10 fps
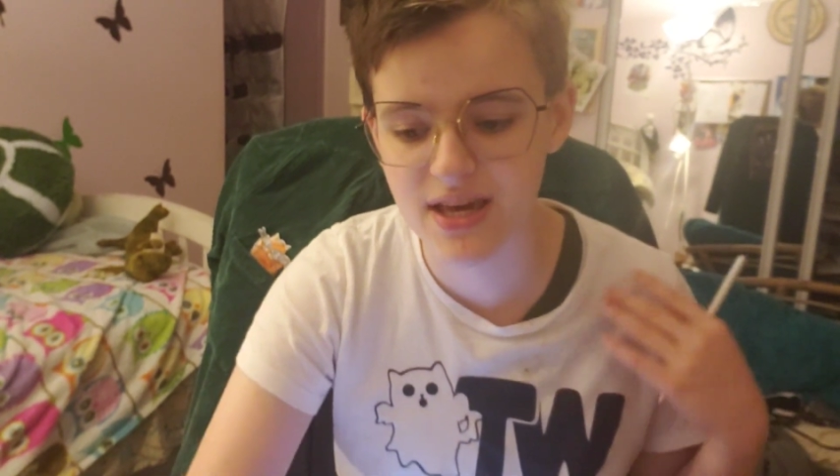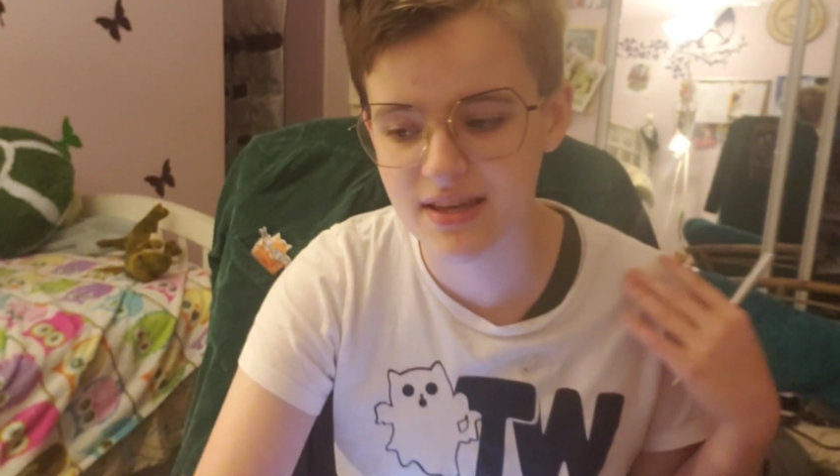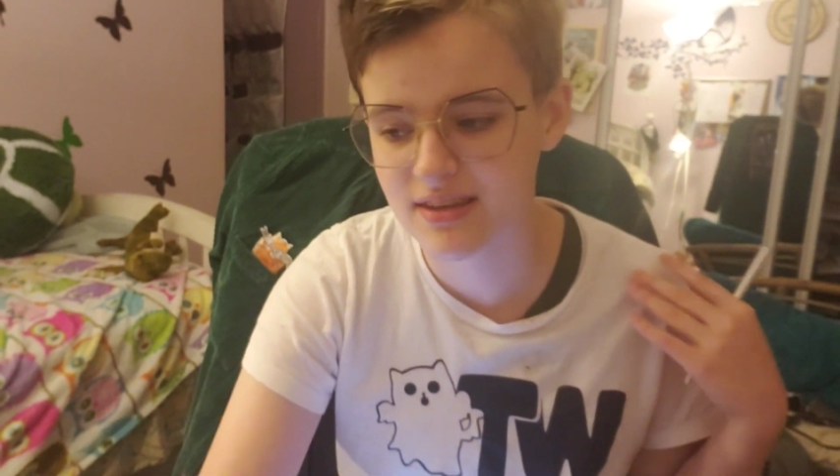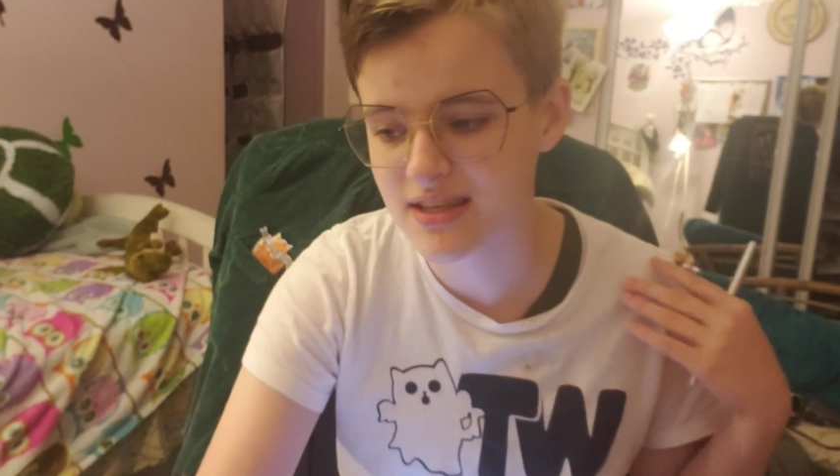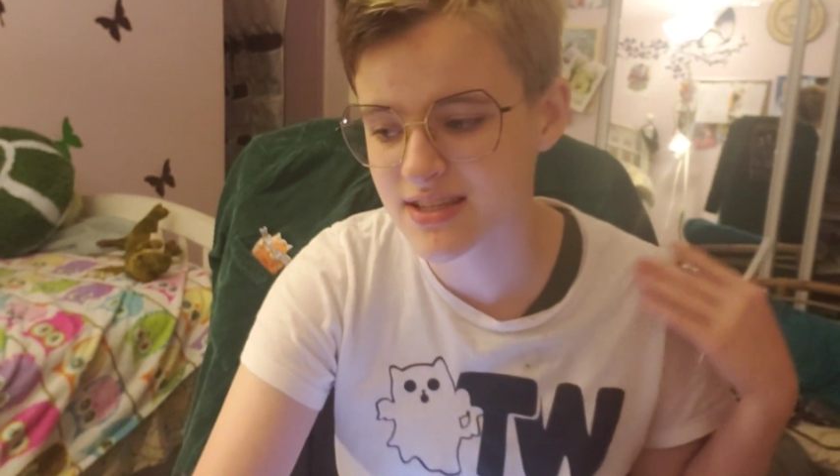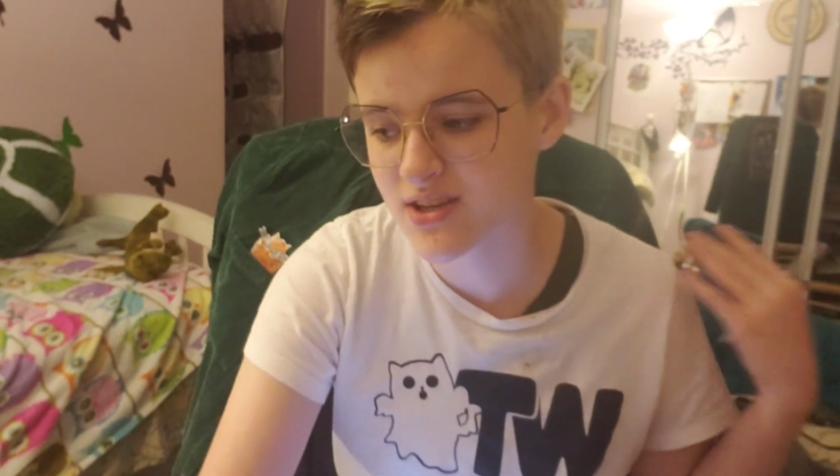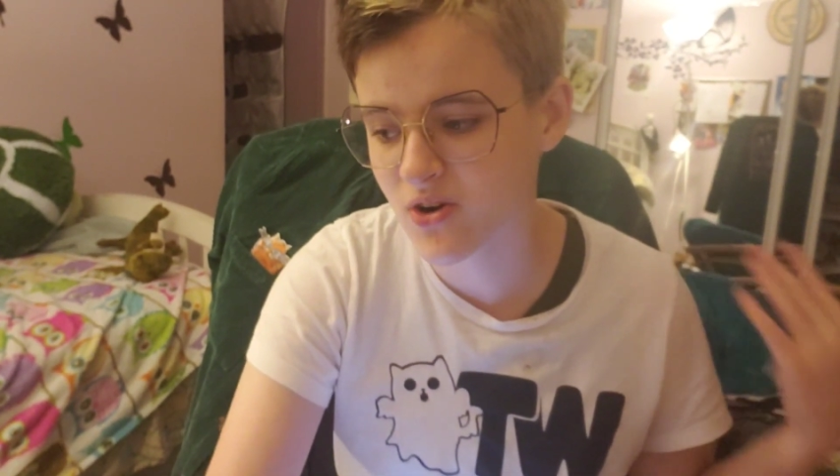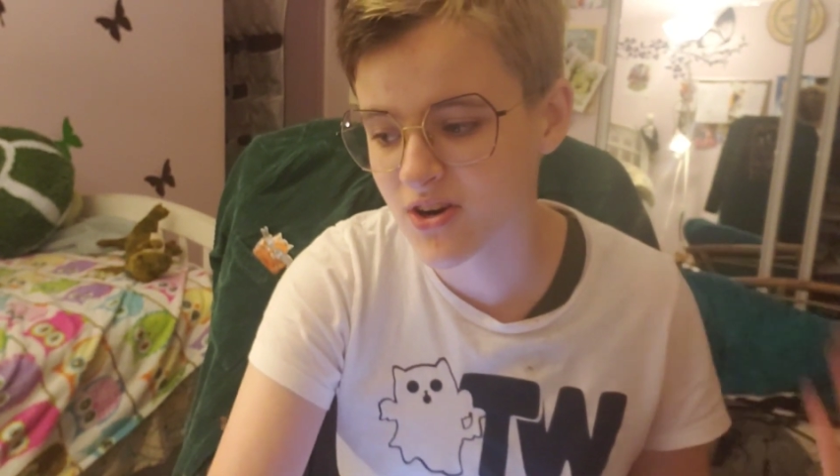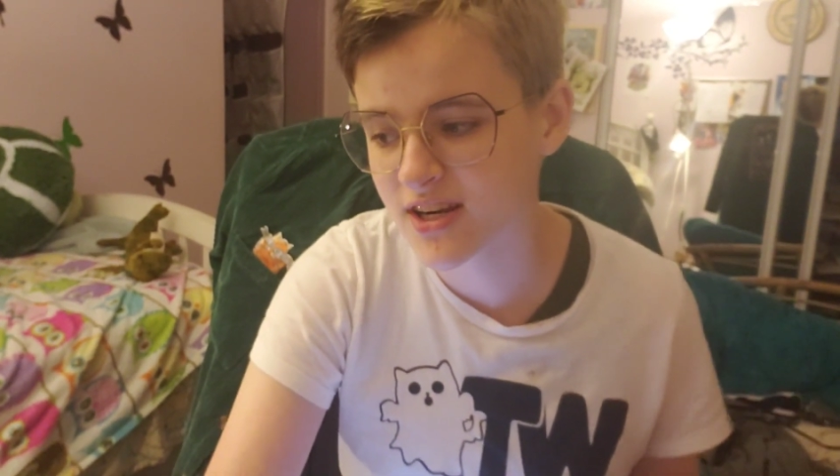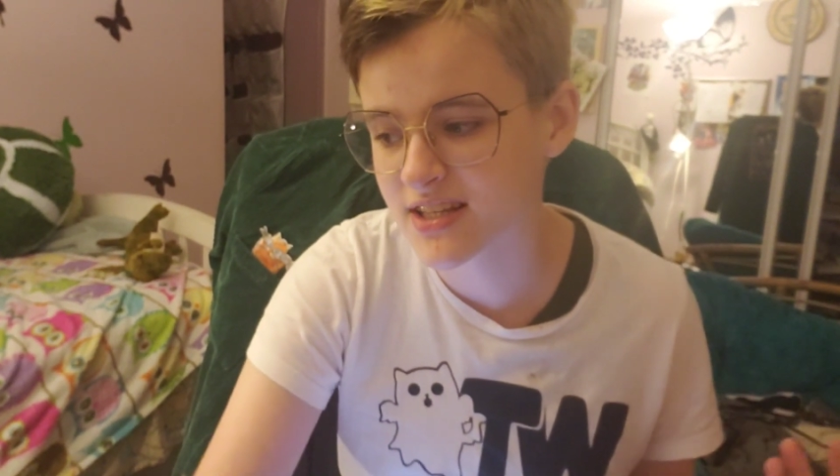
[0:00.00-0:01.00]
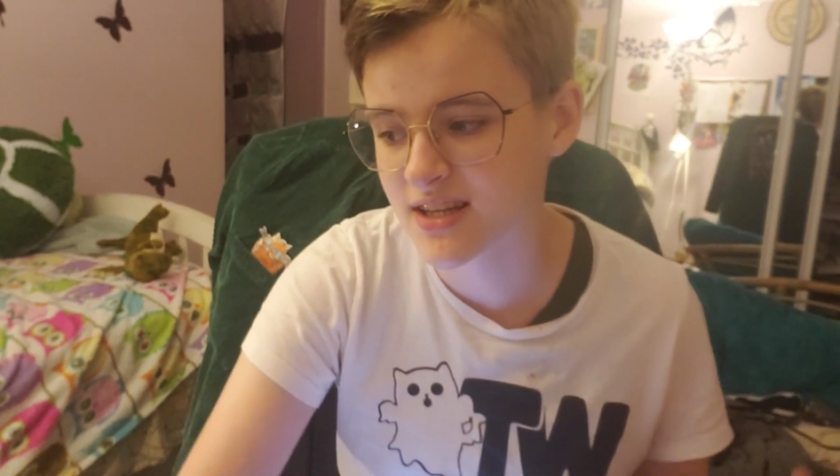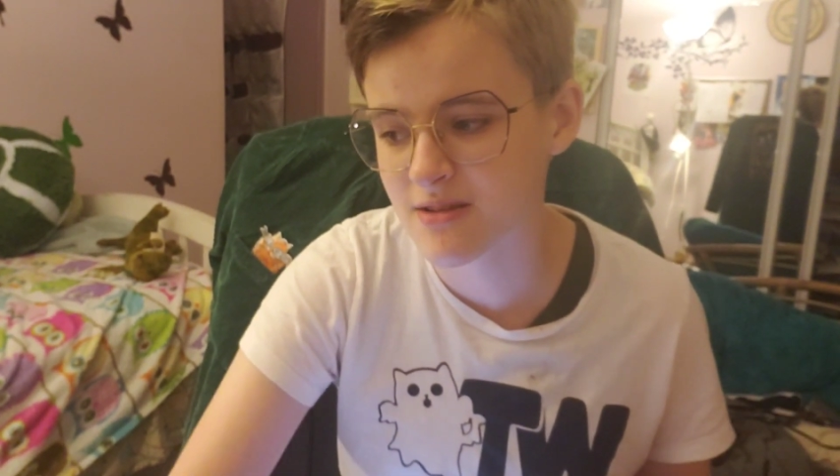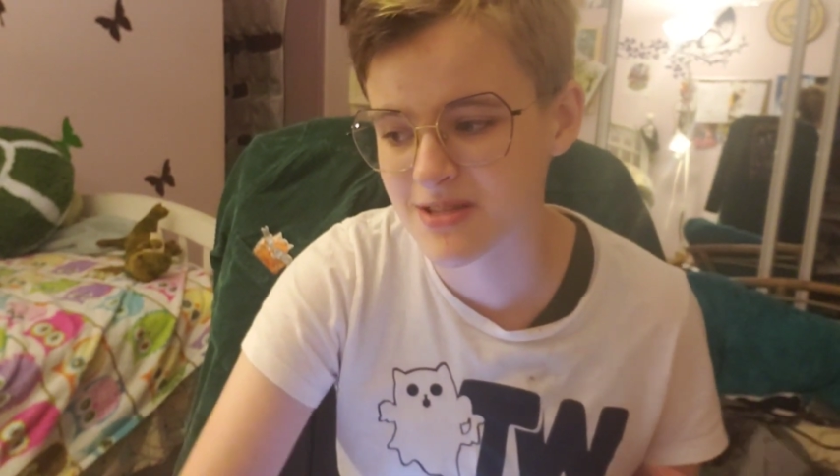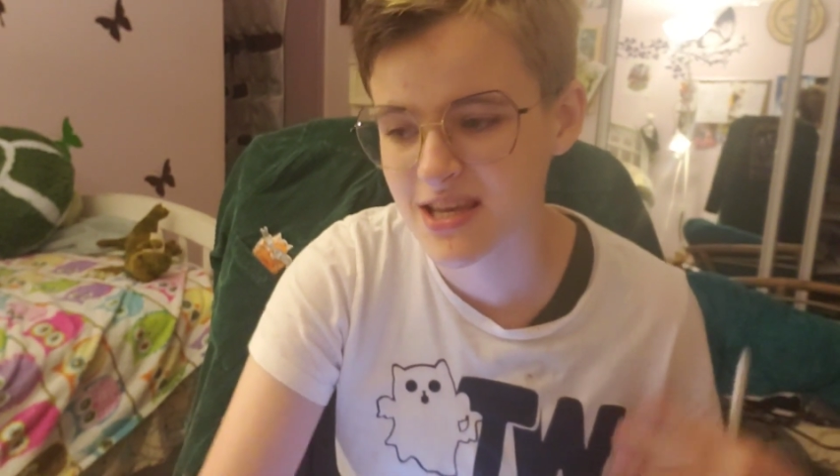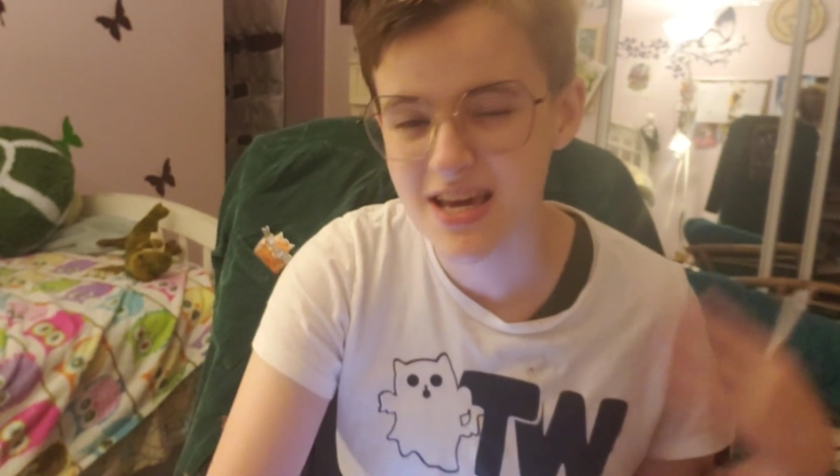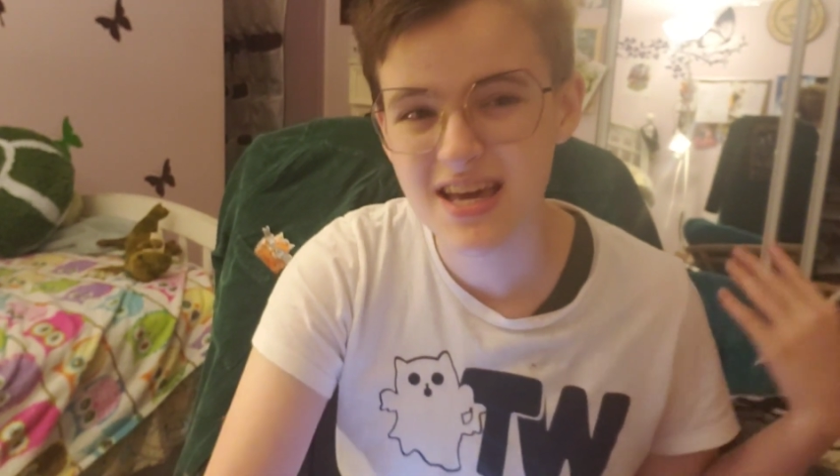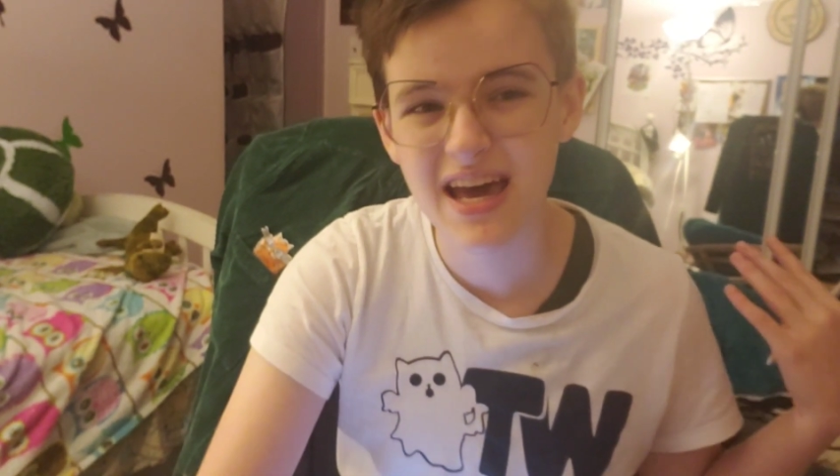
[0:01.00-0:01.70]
and these archetypes